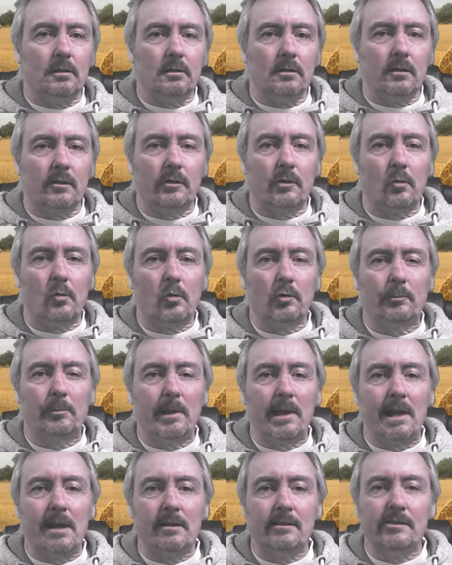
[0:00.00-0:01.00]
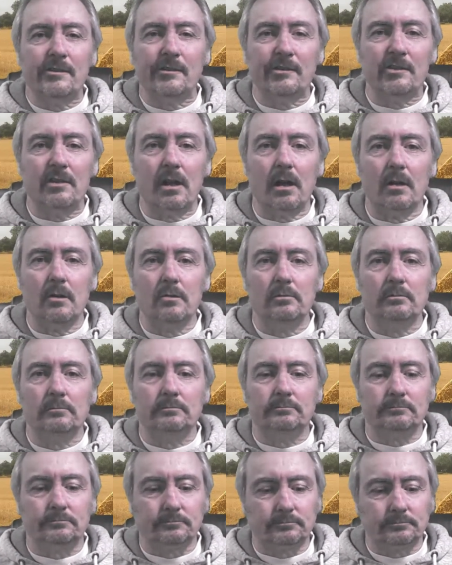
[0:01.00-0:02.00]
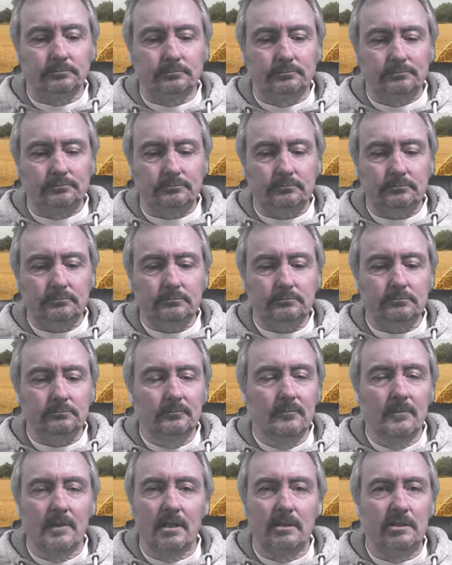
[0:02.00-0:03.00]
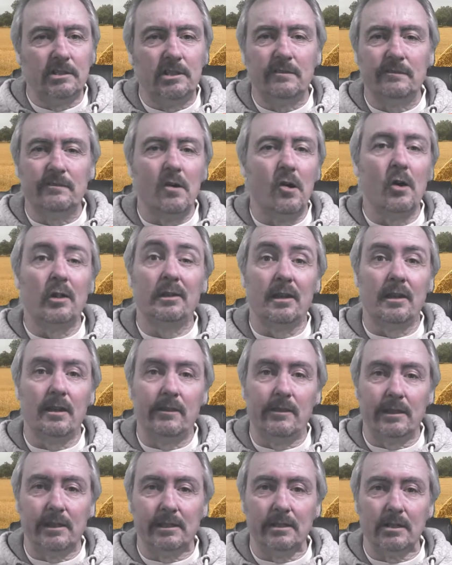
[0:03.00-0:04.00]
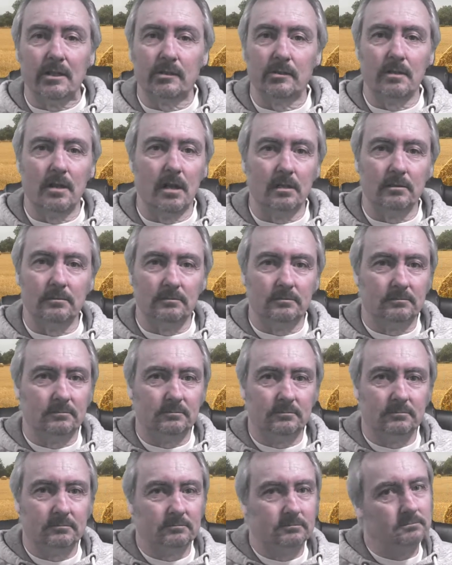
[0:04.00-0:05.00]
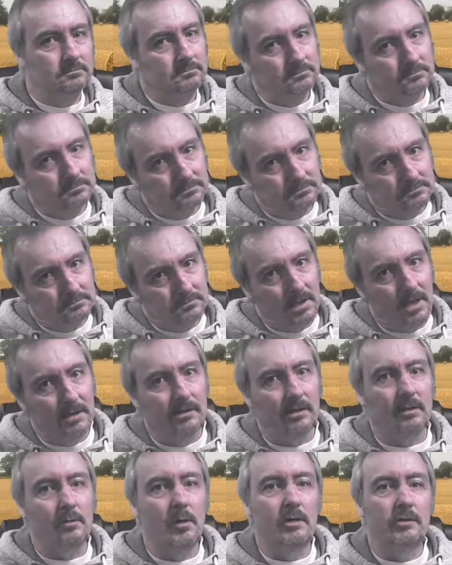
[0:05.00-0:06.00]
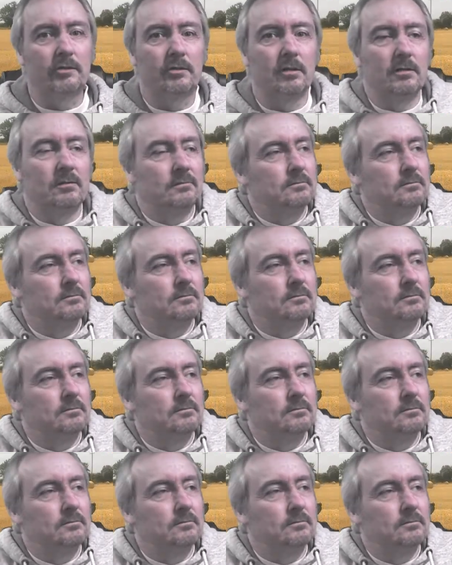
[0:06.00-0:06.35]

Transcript: Thor's been out in the snow. Did you find anything in the snow? That's the question.